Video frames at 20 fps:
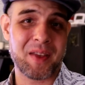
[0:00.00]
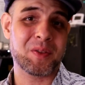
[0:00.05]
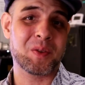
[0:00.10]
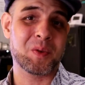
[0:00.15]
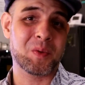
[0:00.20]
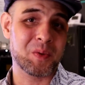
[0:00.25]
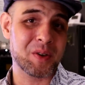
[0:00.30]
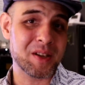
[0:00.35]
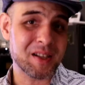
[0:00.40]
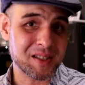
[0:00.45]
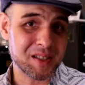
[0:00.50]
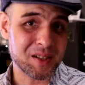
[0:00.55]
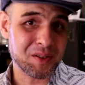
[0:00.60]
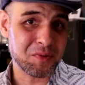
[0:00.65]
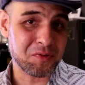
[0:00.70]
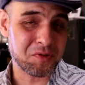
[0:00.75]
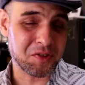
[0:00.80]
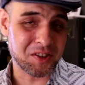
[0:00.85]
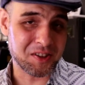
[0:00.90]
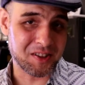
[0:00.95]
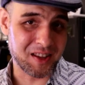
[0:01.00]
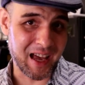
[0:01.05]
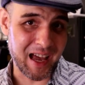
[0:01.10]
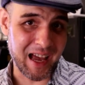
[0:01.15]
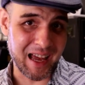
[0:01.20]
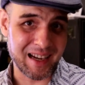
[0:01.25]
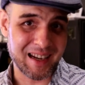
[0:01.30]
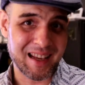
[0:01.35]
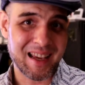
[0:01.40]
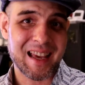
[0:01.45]
And the reason for
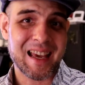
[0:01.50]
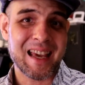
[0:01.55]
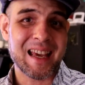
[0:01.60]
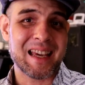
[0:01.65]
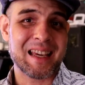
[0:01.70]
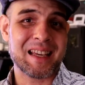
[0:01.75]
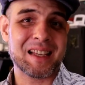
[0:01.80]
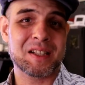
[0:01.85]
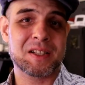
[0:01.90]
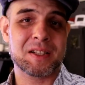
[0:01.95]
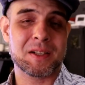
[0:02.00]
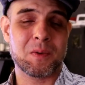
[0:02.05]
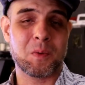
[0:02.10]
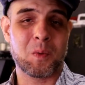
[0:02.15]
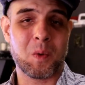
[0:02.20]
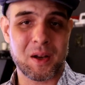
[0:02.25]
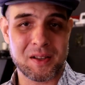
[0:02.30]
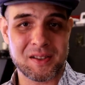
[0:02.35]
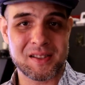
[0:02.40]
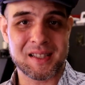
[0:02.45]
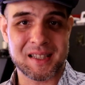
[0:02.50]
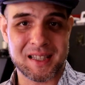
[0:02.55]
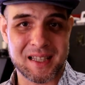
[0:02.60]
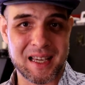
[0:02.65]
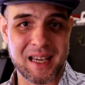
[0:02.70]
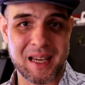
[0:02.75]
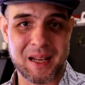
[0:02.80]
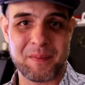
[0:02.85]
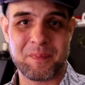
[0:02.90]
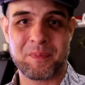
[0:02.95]
that is, once
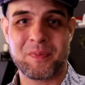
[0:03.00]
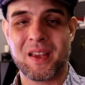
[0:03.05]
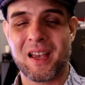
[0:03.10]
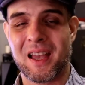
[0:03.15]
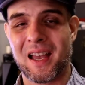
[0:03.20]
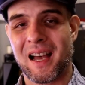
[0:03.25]
again,